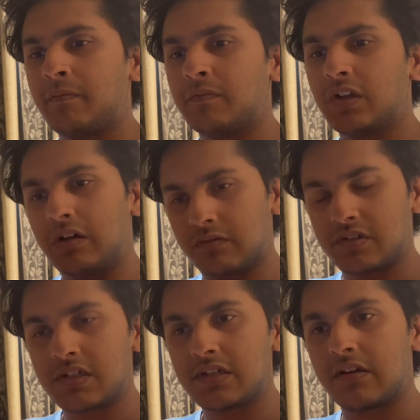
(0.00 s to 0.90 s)
You know,
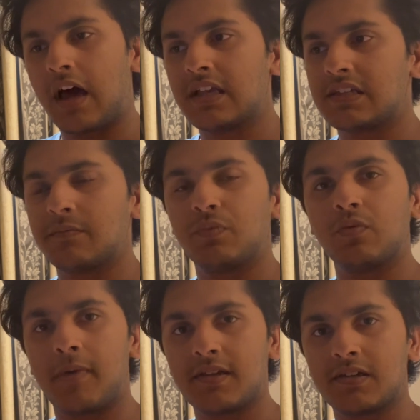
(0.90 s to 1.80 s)
just a nice
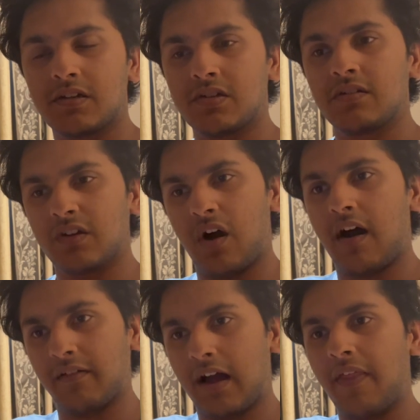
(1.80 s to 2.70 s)
simple message, you know,
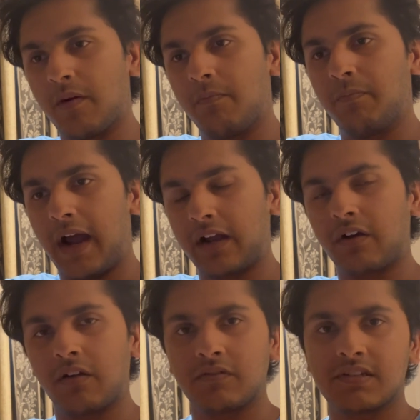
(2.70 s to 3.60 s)
other
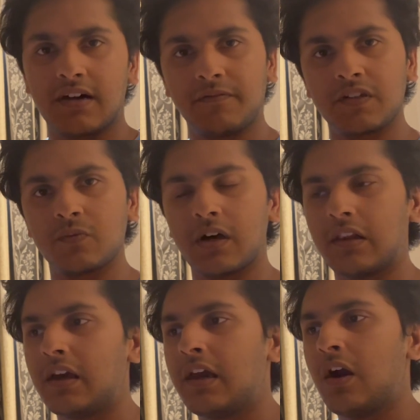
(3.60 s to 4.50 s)
background stuff as
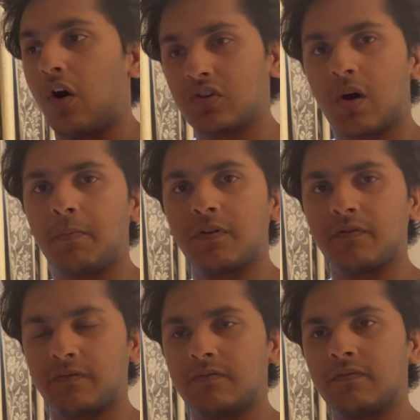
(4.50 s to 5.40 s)
well on top
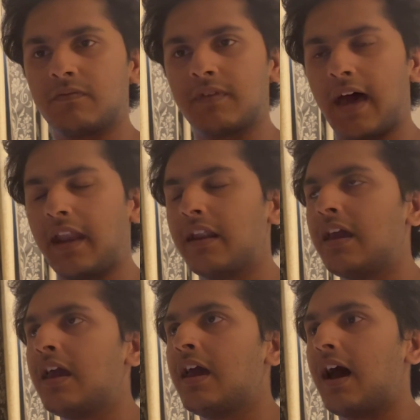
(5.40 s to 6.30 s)
of that.
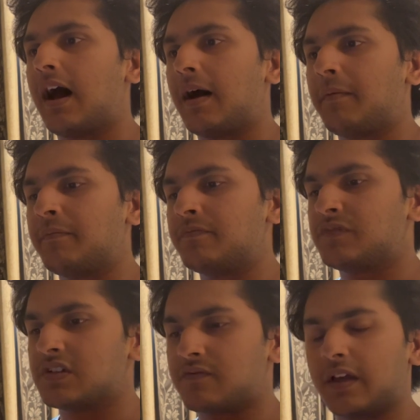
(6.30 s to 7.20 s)

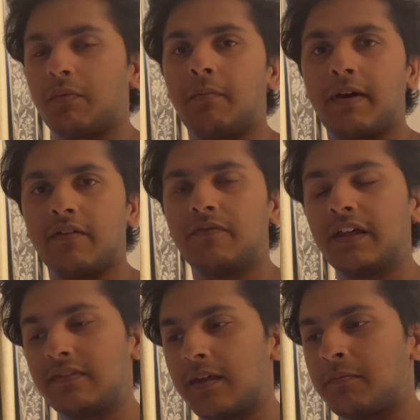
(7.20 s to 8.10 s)
Just flick
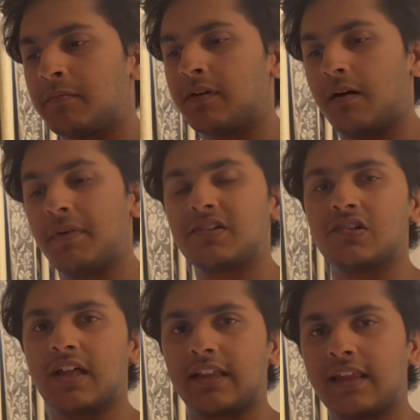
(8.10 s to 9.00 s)
them a
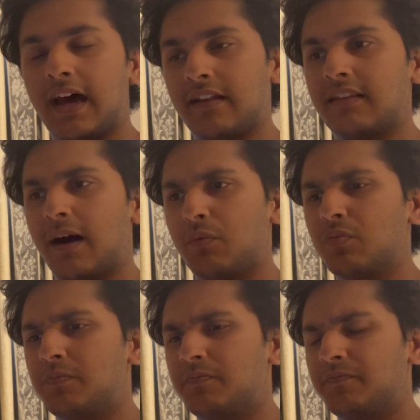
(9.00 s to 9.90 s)
message like that
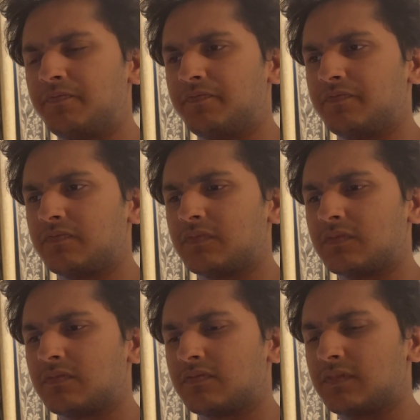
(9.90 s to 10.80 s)
will,
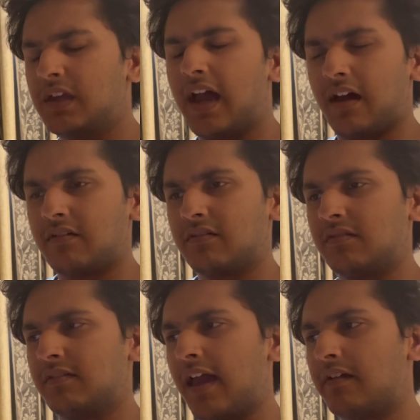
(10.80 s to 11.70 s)
yeah,
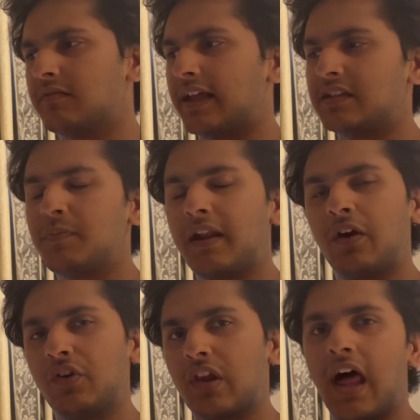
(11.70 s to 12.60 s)
like
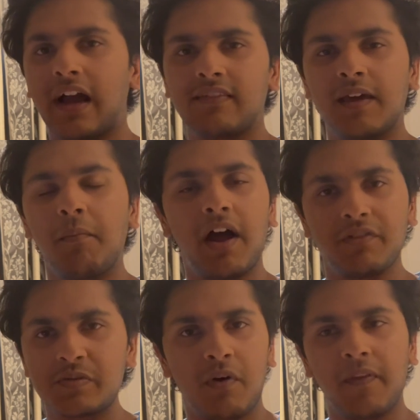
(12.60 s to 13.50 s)
depending on your luck, they might
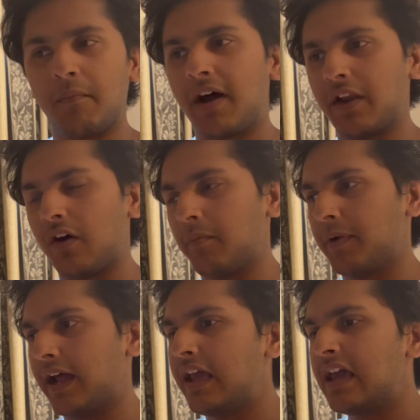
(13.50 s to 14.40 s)
respond, they might not,
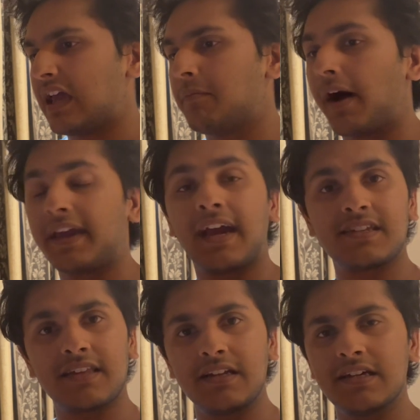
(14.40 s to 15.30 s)
but in my
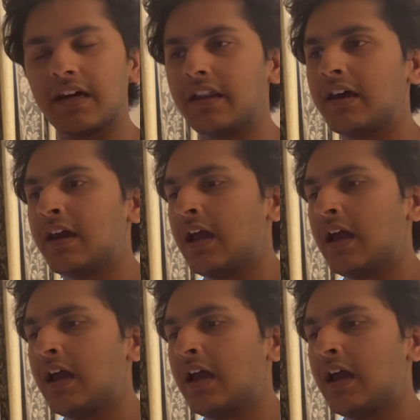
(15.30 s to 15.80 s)
case they did.